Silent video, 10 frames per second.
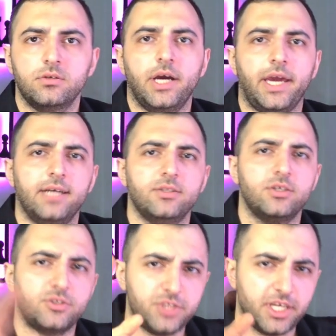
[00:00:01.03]
Again,
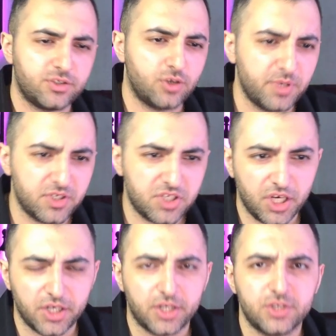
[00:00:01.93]
Dr. Checksrop is
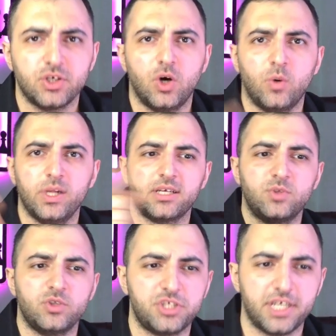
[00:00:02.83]
here, so welcome to
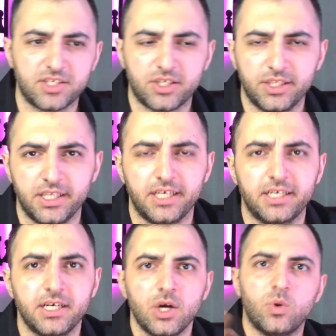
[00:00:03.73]
the chess clinic.
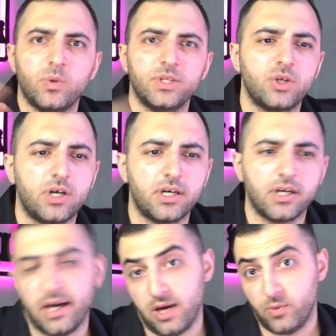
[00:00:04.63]
We will
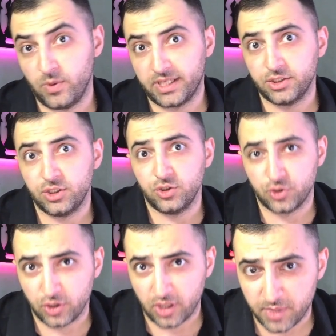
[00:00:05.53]
continue to
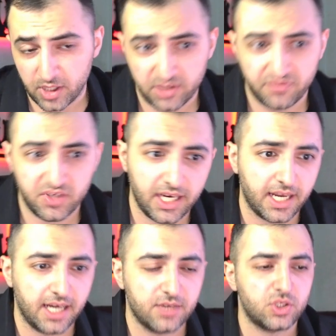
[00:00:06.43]
talk about the
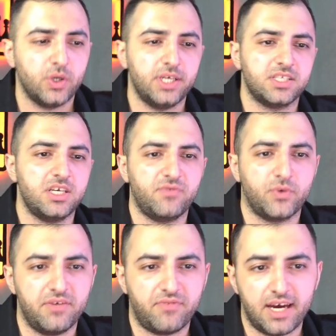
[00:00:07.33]
Vienna. So it's
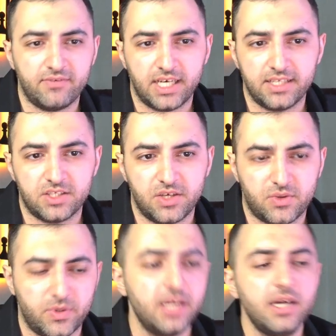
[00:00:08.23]
e4, e5, knight
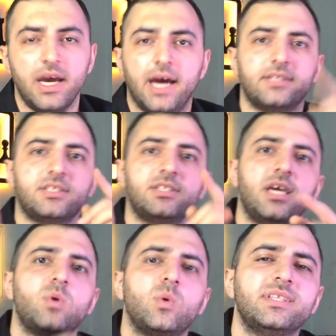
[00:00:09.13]
c3, and today
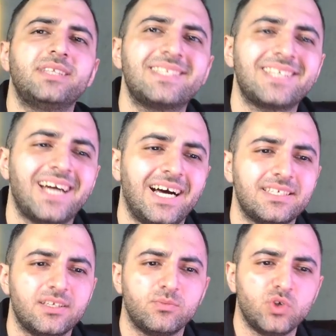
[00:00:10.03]
we will discuss
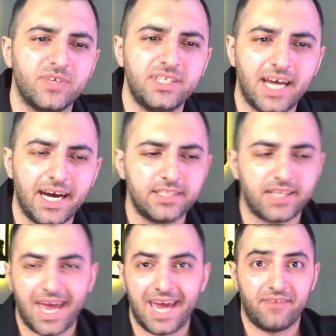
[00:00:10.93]
the move knight
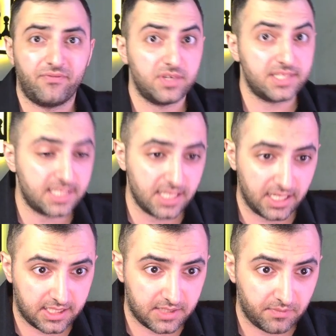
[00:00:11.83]

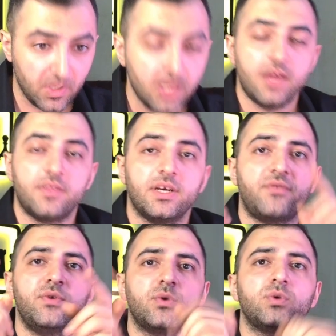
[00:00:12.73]
f6. There are a
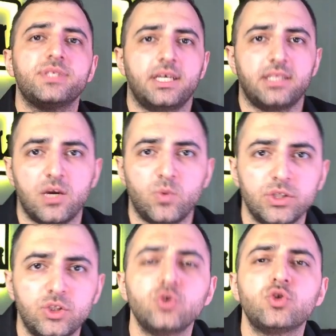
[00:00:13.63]
few rules that I
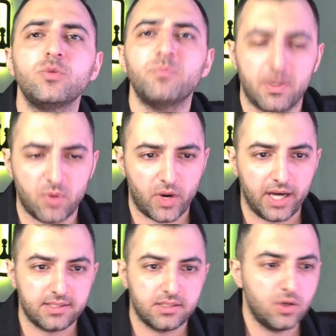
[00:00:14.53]
want you to
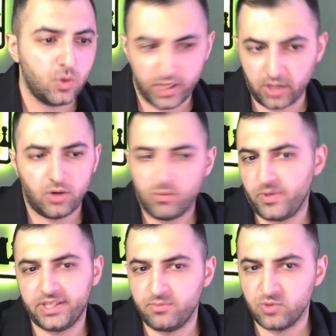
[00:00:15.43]
memorize. We go
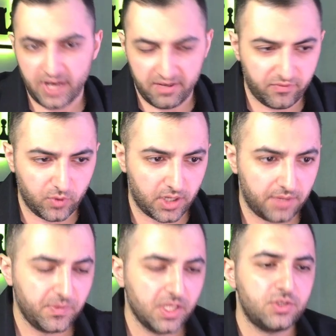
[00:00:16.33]
with the move f4.
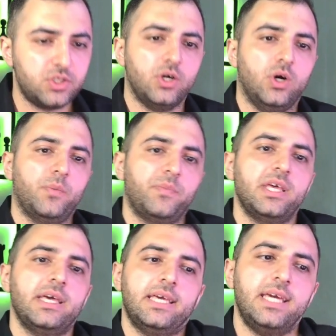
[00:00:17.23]
So
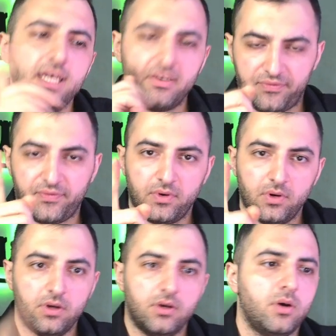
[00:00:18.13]
if
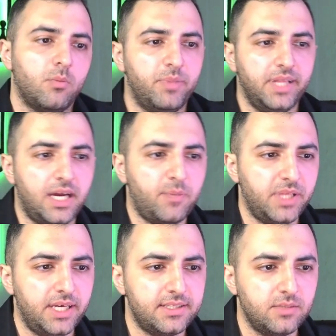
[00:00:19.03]
Black
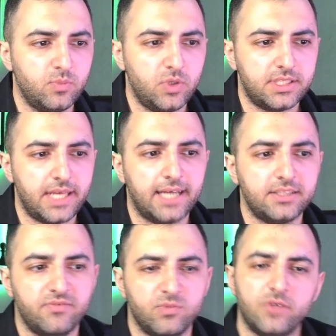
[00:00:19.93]
plays the most
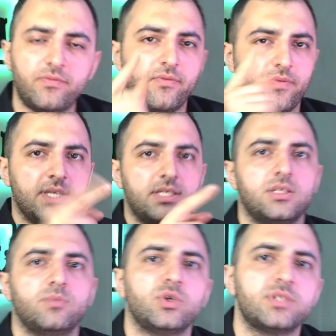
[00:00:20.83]
active move, this is the
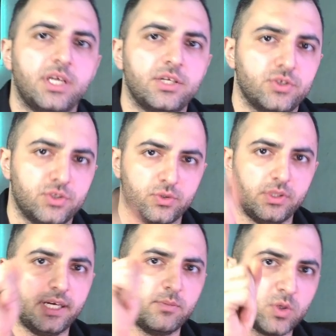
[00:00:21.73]
most dangerous. Rule
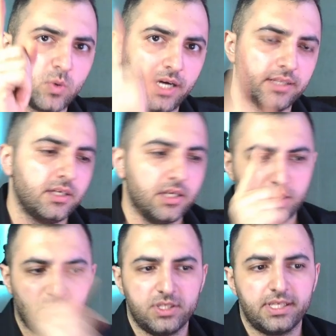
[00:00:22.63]
number one, his
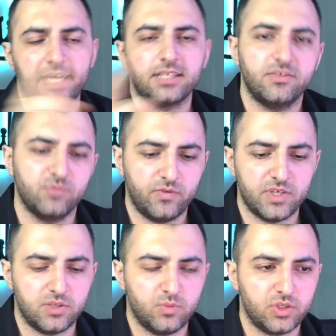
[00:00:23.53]
most active move is
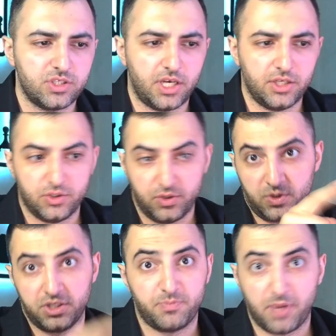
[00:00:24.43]
the most dangerous, which
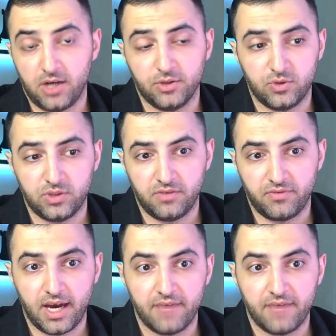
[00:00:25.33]
is pawn to d5.